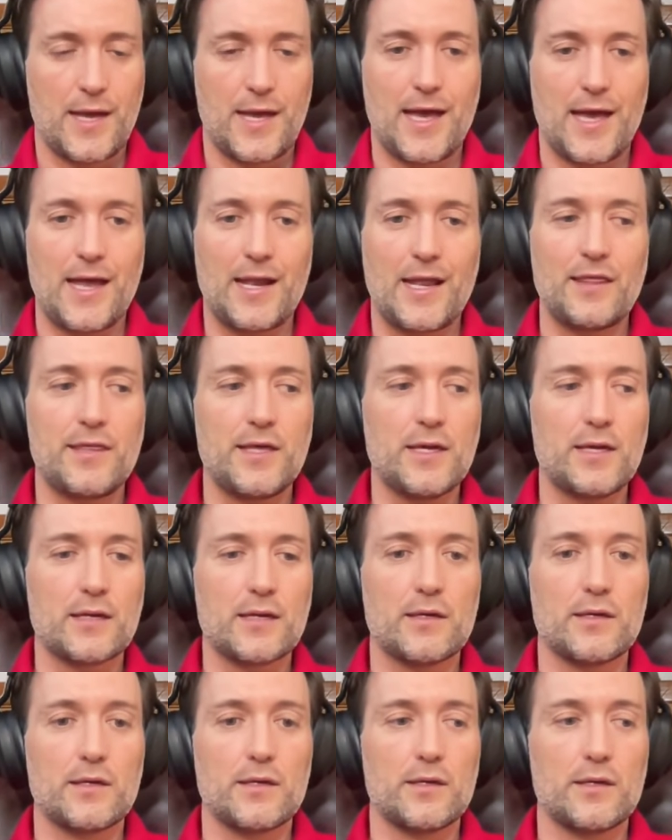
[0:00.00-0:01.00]
And I think
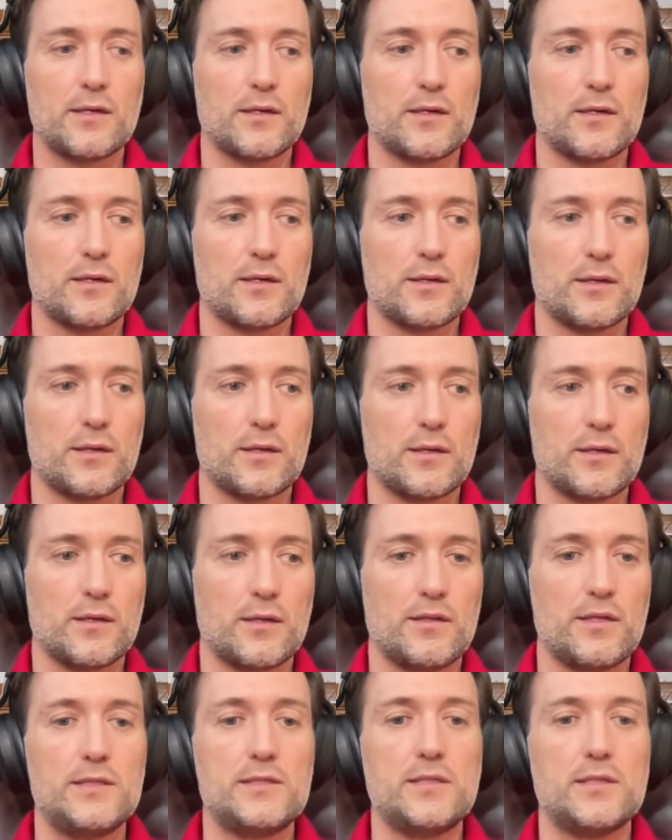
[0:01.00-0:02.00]

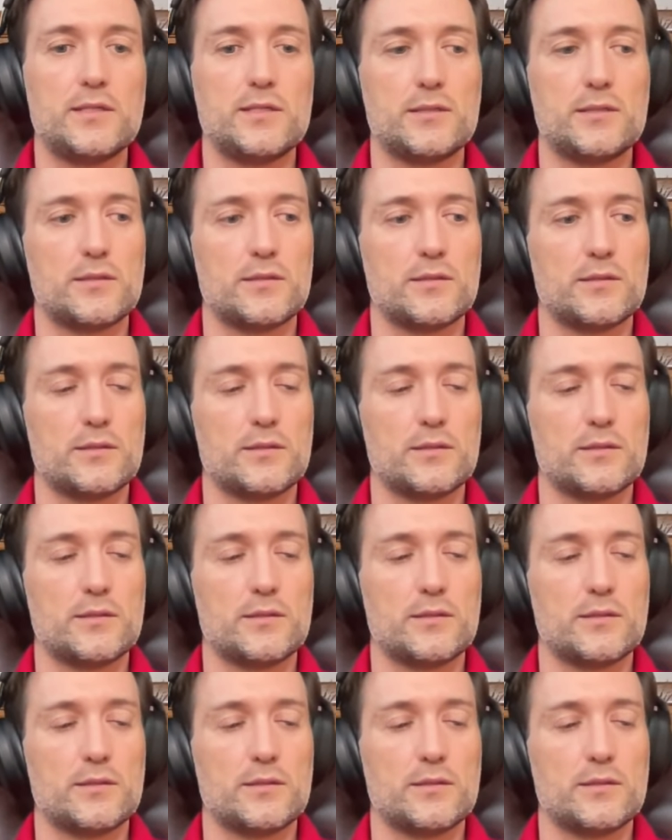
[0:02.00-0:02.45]
this is,